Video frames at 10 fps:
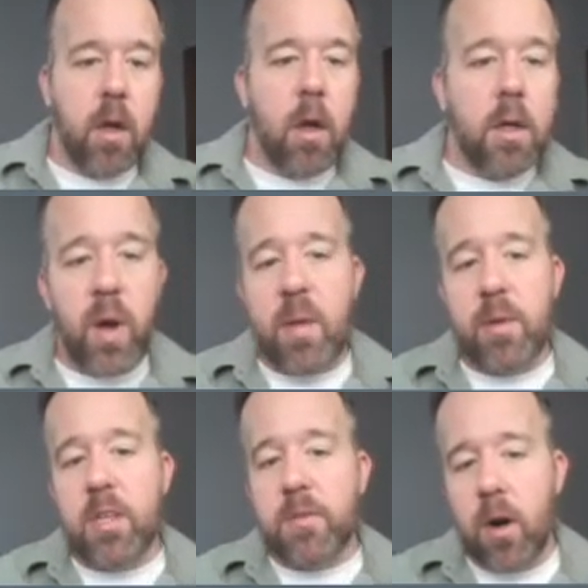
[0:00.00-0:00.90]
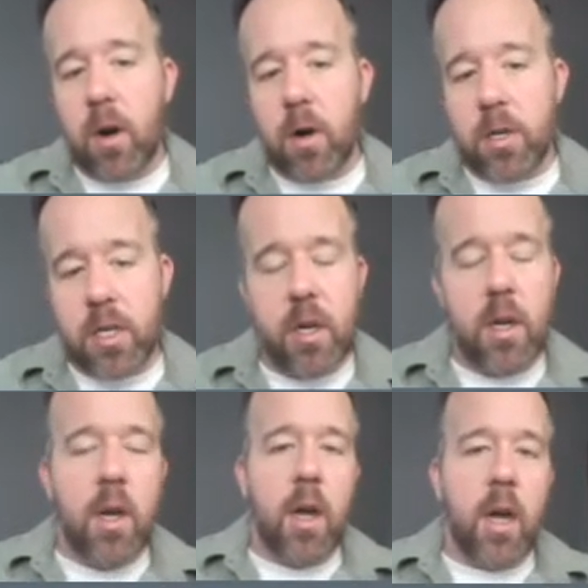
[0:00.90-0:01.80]
So what happens first
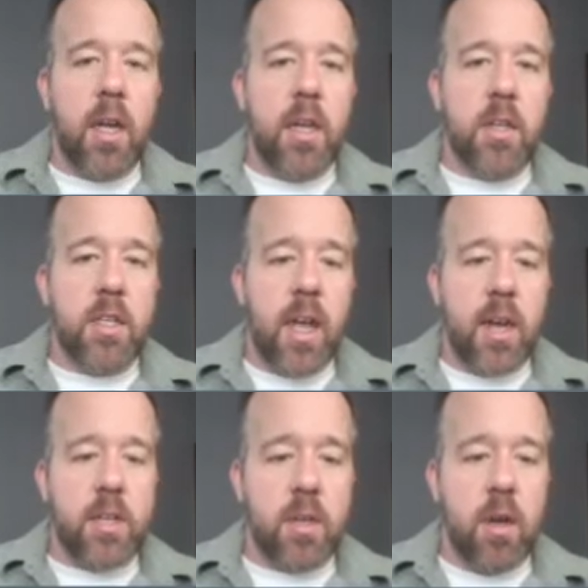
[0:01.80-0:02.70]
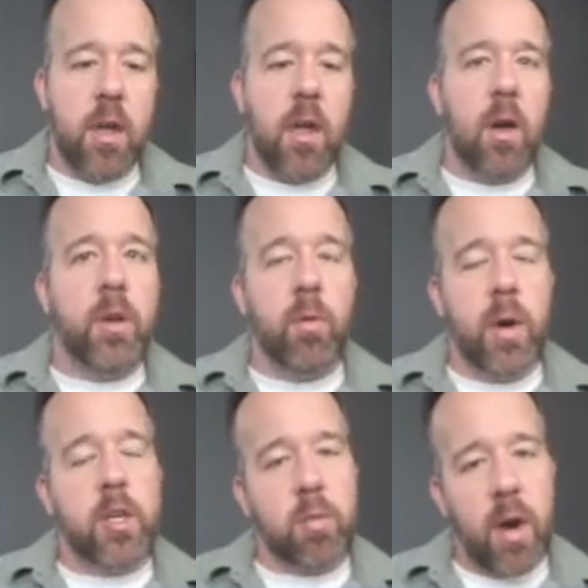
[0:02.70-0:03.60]
is that when you
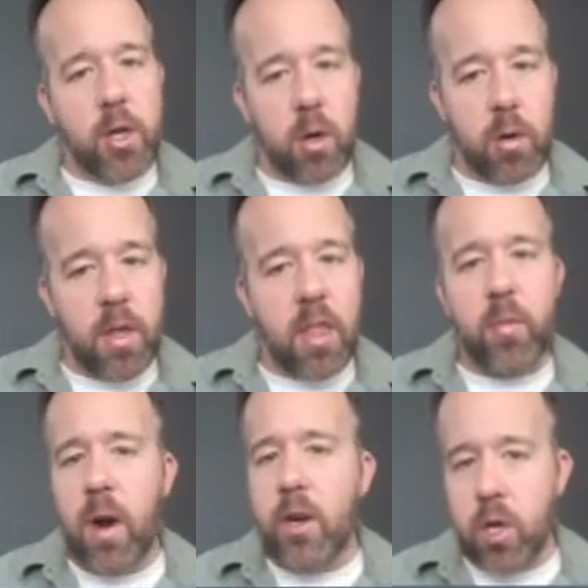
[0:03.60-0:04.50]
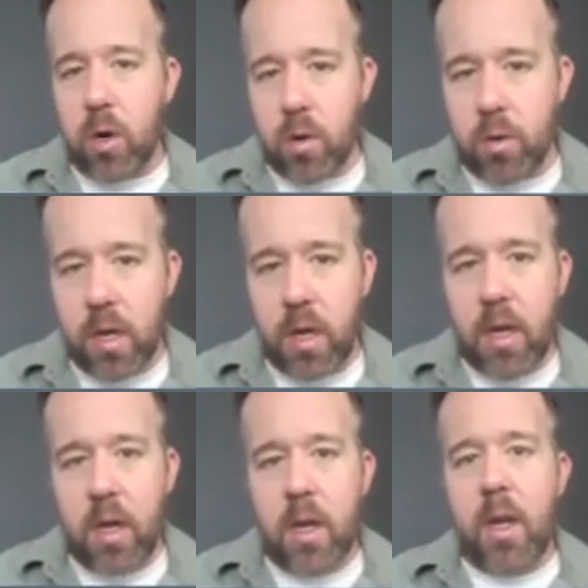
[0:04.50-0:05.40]
reach threshold, that threshold
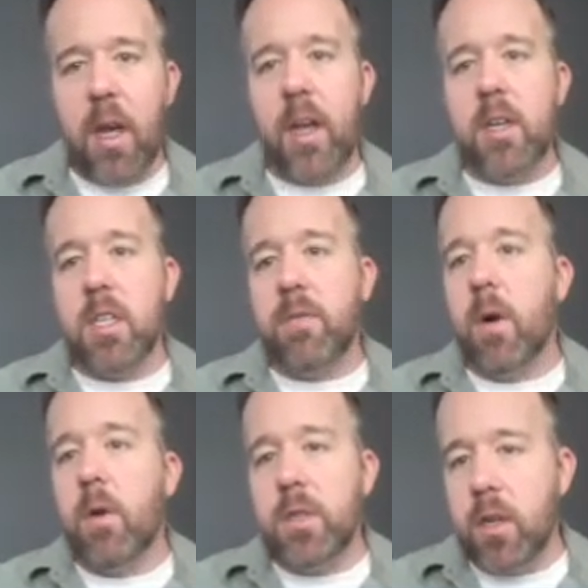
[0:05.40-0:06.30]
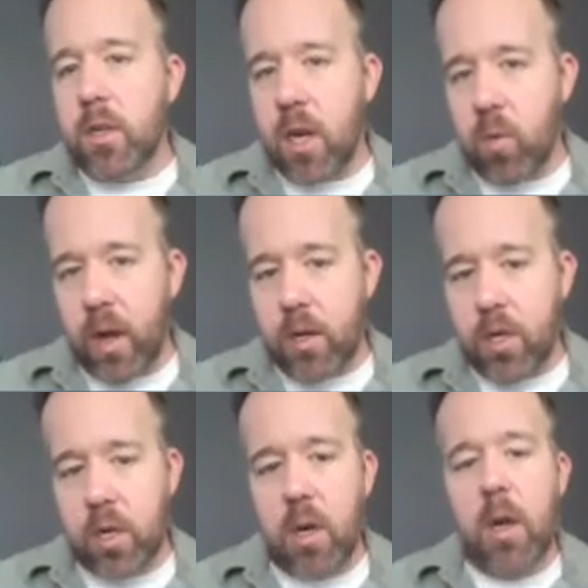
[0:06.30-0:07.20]
is the voltage at which
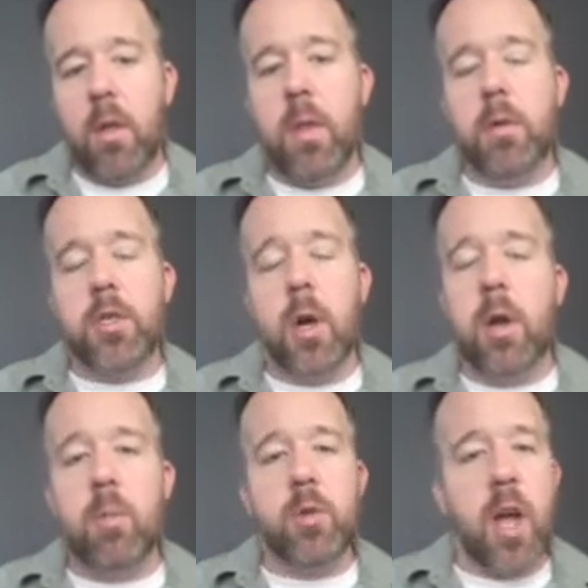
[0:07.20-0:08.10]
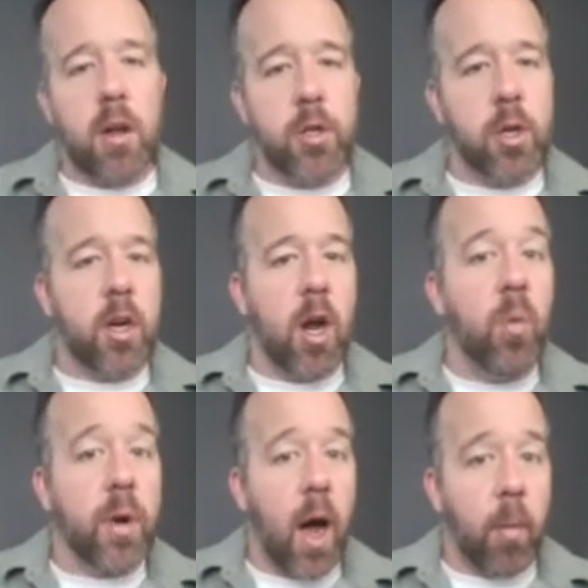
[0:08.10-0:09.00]
those sodium channels are going to
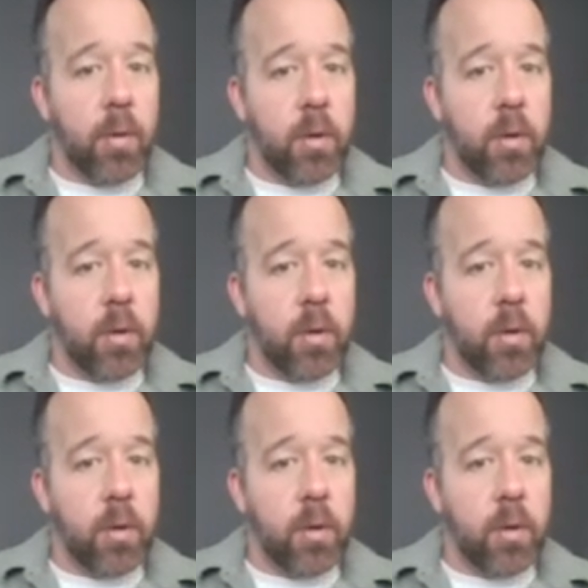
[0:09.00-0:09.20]
open up.